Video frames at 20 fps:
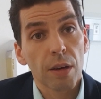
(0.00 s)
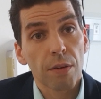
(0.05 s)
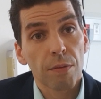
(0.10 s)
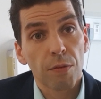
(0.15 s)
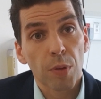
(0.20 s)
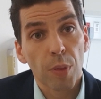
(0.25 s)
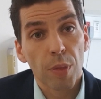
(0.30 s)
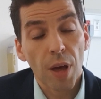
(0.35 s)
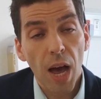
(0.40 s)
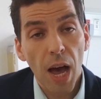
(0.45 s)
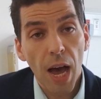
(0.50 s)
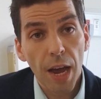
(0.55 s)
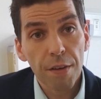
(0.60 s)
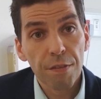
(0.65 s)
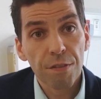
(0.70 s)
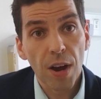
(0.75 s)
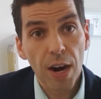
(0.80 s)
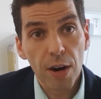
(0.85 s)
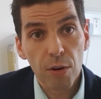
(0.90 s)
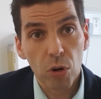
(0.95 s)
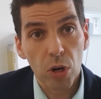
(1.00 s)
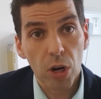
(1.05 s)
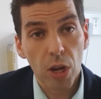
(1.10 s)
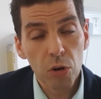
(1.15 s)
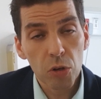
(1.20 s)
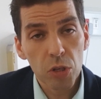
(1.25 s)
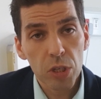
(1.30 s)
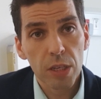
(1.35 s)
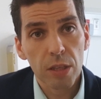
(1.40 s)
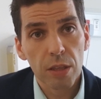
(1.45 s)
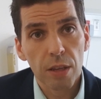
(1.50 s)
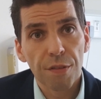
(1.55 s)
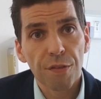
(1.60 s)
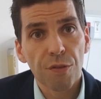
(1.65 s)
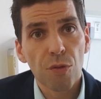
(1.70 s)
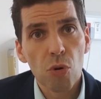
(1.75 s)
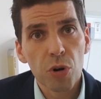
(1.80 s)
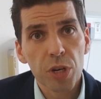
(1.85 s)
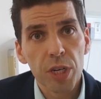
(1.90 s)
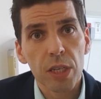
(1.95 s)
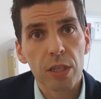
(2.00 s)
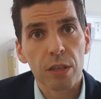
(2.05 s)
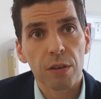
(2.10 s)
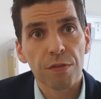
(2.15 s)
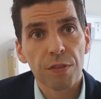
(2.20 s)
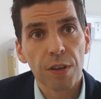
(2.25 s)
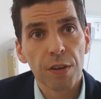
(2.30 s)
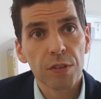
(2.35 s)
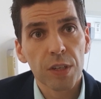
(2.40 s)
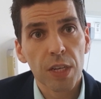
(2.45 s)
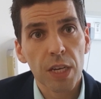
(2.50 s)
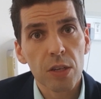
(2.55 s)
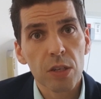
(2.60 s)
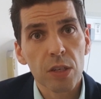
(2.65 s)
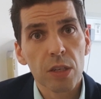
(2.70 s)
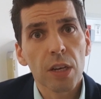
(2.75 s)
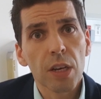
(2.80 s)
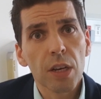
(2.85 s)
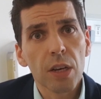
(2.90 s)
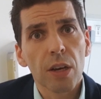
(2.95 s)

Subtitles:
with high viral loads in their 40s and 50s,